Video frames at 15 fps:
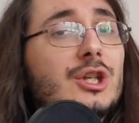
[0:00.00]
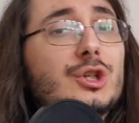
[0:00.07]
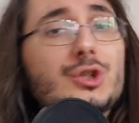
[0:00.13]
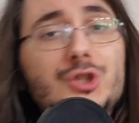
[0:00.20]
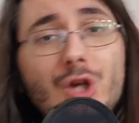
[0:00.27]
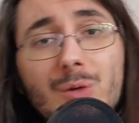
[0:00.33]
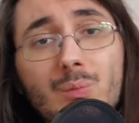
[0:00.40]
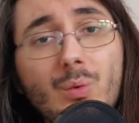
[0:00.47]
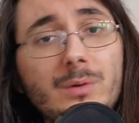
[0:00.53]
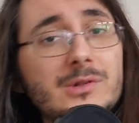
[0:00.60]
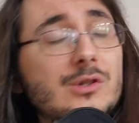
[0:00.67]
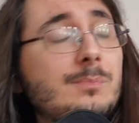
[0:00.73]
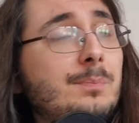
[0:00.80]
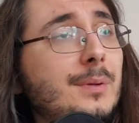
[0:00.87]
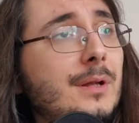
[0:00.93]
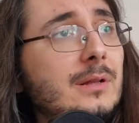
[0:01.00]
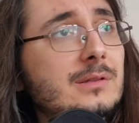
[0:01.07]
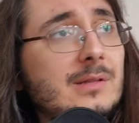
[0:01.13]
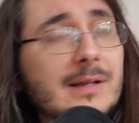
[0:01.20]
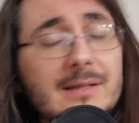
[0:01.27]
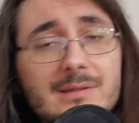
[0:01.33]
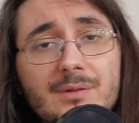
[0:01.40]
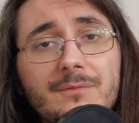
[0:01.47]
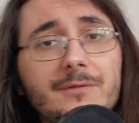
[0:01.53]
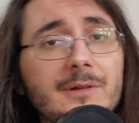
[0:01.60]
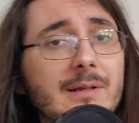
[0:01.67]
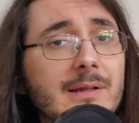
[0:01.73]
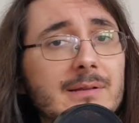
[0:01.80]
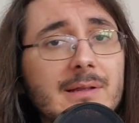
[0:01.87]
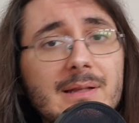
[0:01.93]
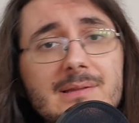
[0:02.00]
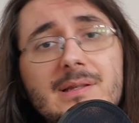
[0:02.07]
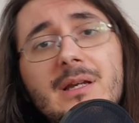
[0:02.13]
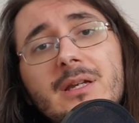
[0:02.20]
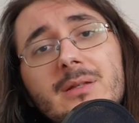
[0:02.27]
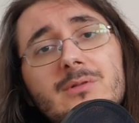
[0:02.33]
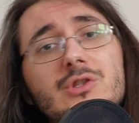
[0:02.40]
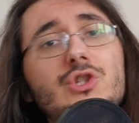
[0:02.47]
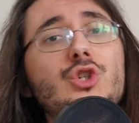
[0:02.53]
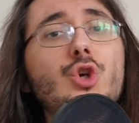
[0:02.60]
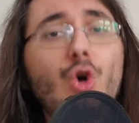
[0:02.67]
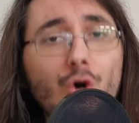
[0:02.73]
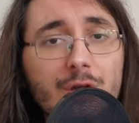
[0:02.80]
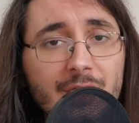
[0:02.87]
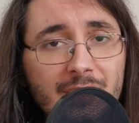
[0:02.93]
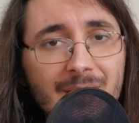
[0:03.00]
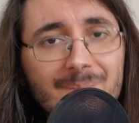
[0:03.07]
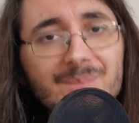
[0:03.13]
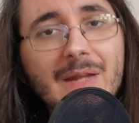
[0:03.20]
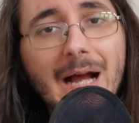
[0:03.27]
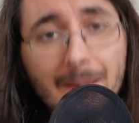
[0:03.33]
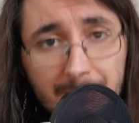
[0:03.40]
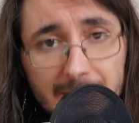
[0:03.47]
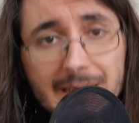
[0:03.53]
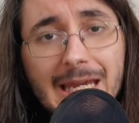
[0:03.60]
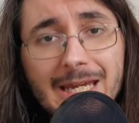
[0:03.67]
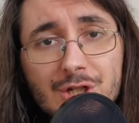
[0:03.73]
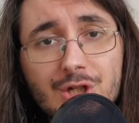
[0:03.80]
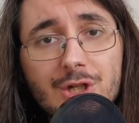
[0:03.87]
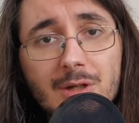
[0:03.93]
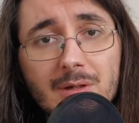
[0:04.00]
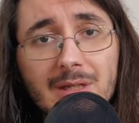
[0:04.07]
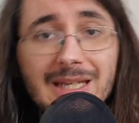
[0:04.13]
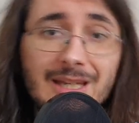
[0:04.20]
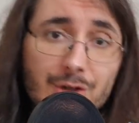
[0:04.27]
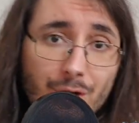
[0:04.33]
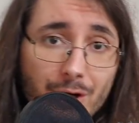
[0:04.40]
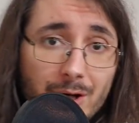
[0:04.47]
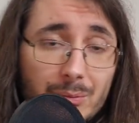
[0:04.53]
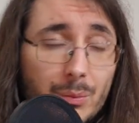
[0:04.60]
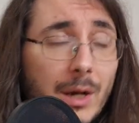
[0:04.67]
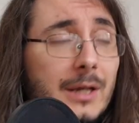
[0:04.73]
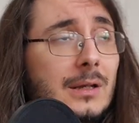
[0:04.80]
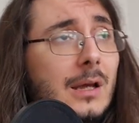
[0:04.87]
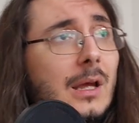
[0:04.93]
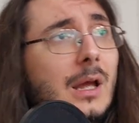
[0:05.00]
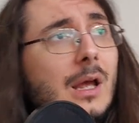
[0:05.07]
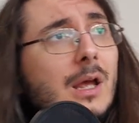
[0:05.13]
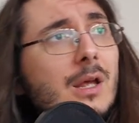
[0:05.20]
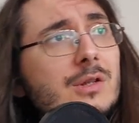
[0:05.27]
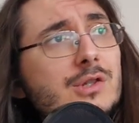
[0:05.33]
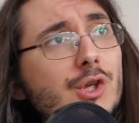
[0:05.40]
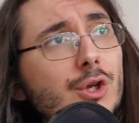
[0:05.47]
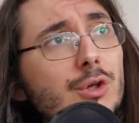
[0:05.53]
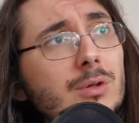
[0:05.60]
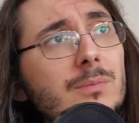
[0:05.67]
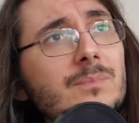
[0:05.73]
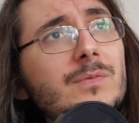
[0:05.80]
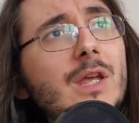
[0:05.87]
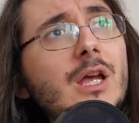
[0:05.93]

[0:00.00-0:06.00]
you don't want to build like something like that's a toy application either right so